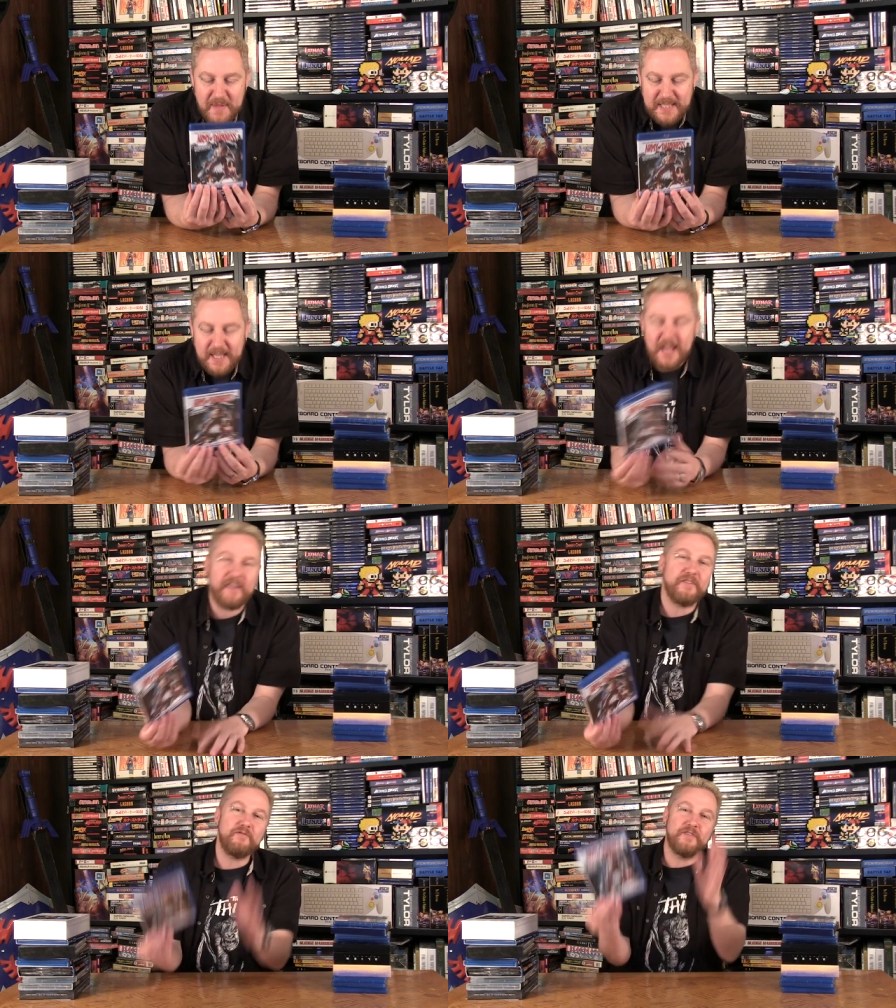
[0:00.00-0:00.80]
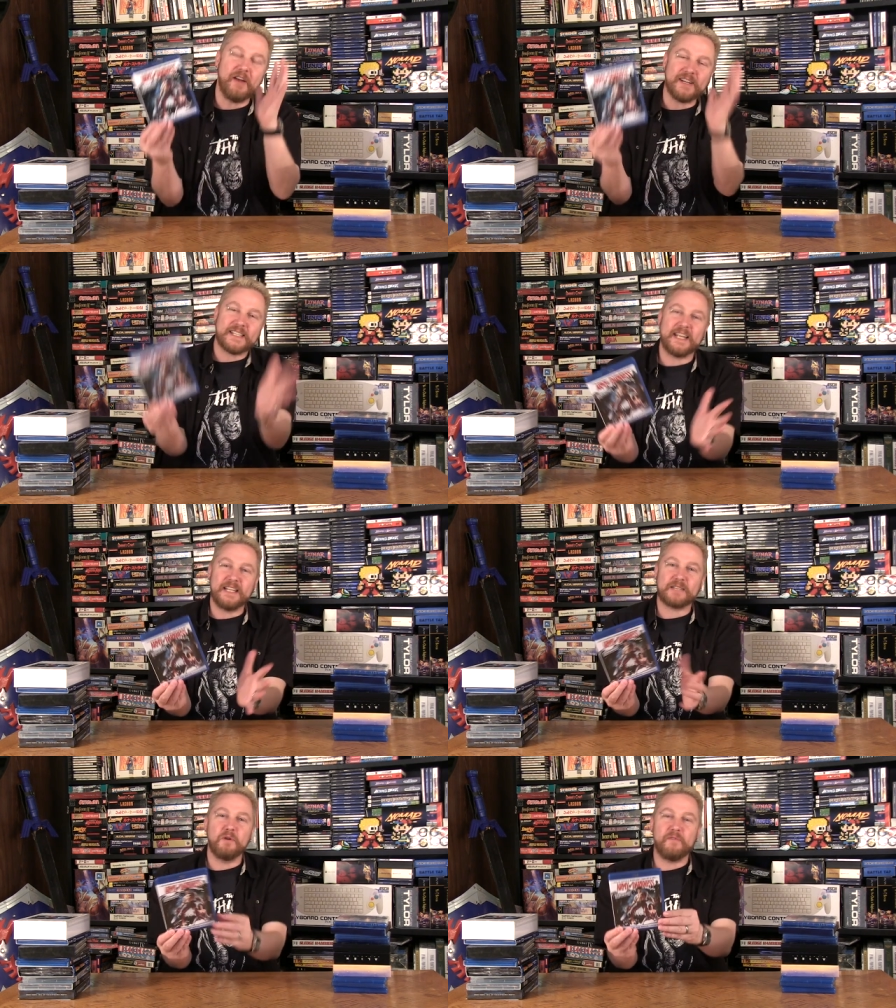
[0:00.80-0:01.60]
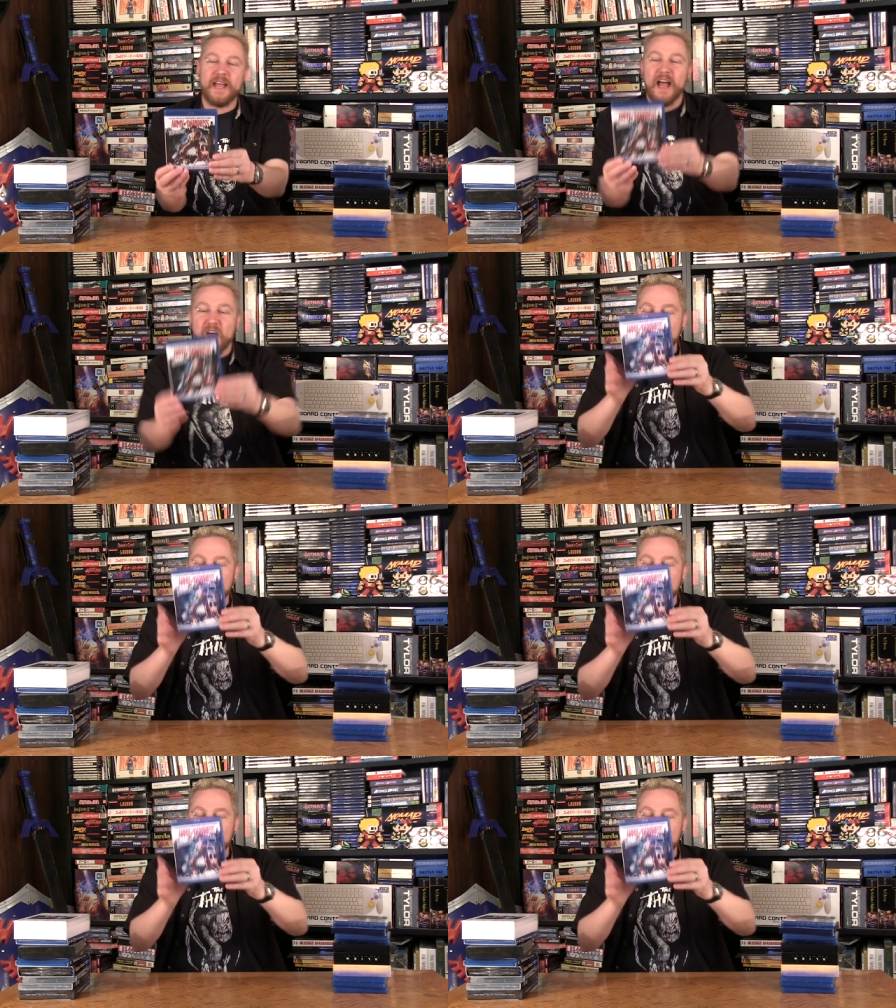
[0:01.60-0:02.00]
This, this, if you've never seen this movie,